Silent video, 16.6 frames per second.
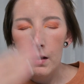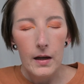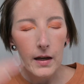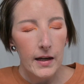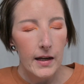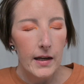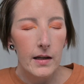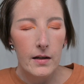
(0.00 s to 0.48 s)

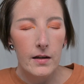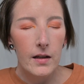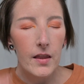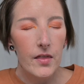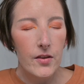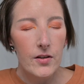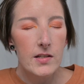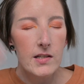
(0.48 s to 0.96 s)

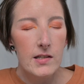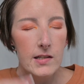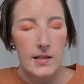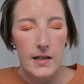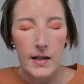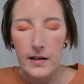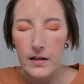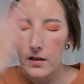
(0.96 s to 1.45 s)
And the
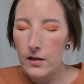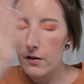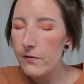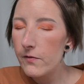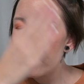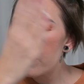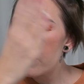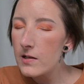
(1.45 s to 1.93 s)
scent
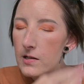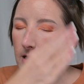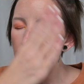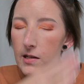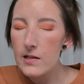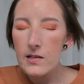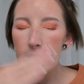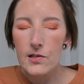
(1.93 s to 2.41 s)
of this
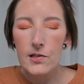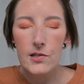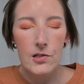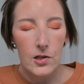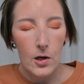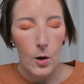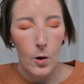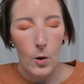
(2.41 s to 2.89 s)
is
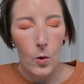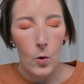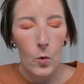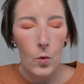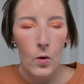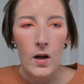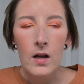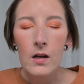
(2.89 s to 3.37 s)

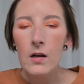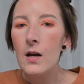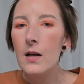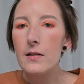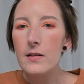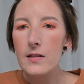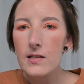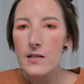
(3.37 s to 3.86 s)
so
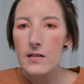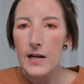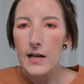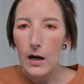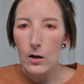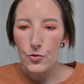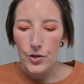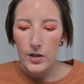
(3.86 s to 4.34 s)

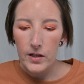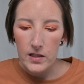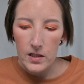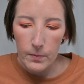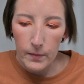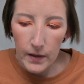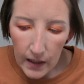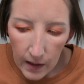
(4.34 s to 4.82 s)
nostalgic
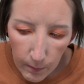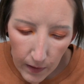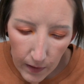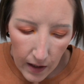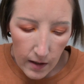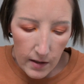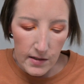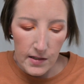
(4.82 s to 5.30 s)
to me
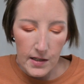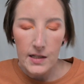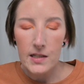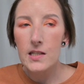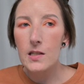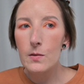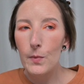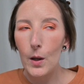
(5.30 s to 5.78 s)
because it
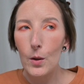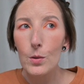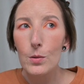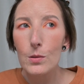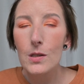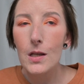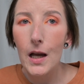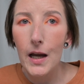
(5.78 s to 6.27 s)

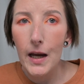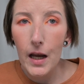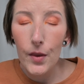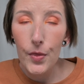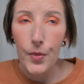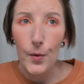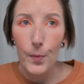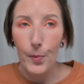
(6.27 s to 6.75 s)
smells
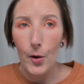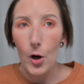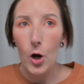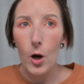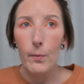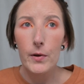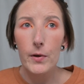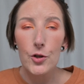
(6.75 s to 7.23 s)
like the
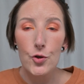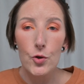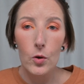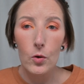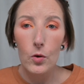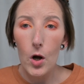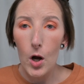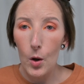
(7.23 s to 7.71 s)
Paul
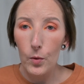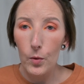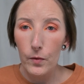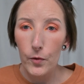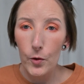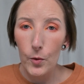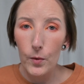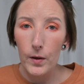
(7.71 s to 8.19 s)
Mitchell
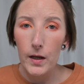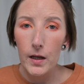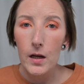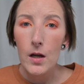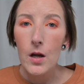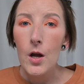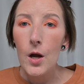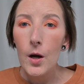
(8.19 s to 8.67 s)
Awafui
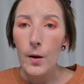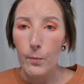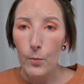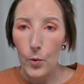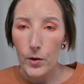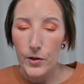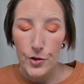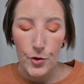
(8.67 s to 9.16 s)

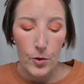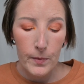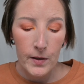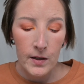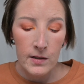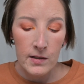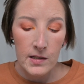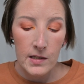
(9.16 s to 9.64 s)
Moisture
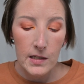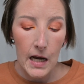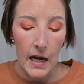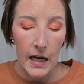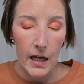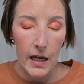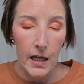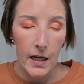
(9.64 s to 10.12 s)
Mist.
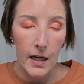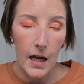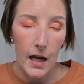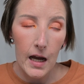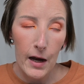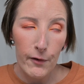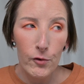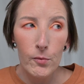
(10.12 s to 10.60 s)
And
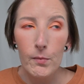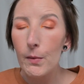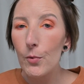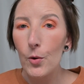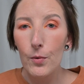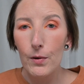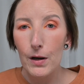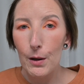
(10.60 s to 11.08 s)
I
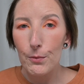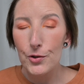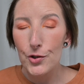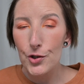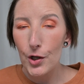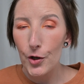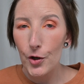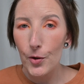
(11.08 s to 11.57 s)
remember when I was
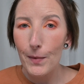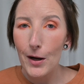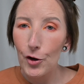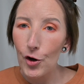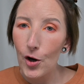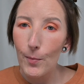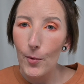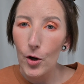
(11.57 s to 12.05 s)
younger, my
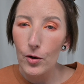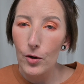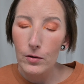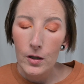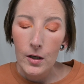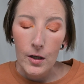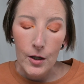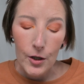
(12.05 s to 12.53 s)
grandma
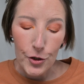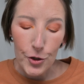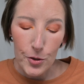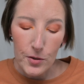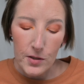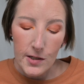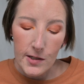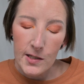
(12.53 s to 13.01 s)

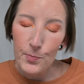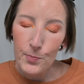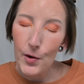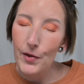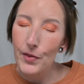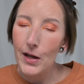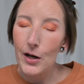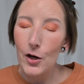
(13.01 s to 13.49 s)
used to
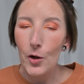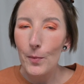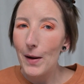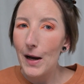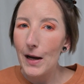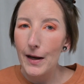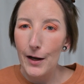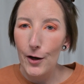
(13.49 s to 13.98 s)
spray that on
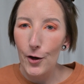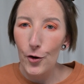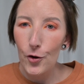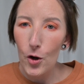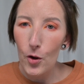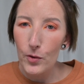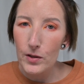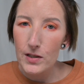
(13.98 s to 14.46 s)
my hair
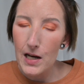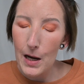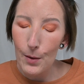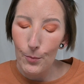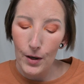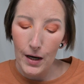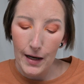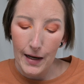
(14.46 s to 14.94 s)
all the
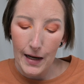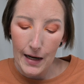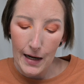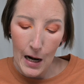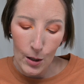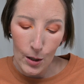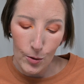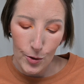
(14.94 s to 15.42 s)
time when I got
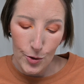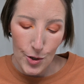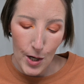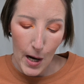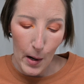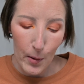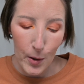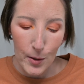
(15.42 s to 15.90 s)
out of the
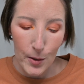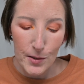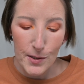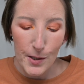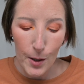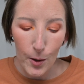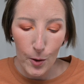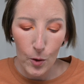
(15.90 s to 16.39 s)
shower.
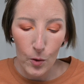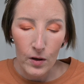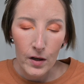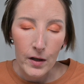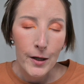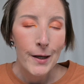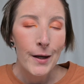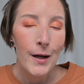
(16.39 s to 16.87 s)
So
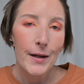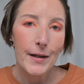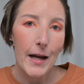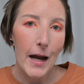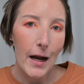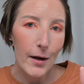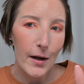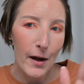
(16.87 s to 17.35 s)

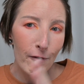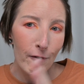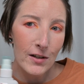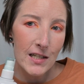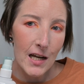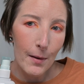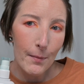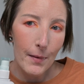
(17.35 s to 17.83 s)
yeah, every
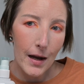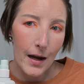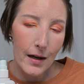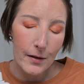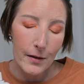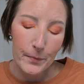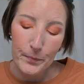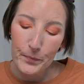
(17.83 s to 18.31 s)
time
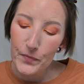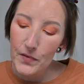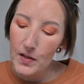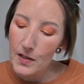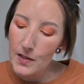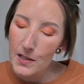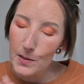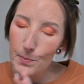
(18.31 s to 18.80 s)
I
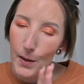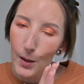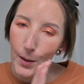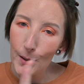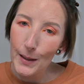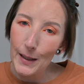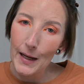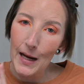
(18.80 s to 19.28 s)
smell
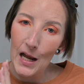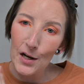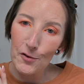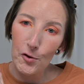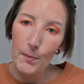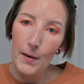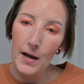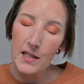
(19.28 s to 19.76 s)
it, it kind
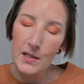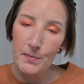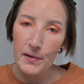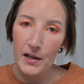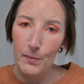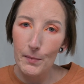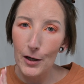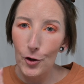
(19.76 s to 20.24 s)
of reminds
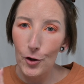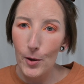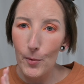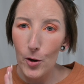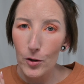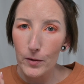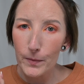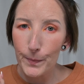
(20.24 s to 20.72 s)
me of my
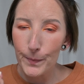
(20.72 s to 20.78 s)
grandma.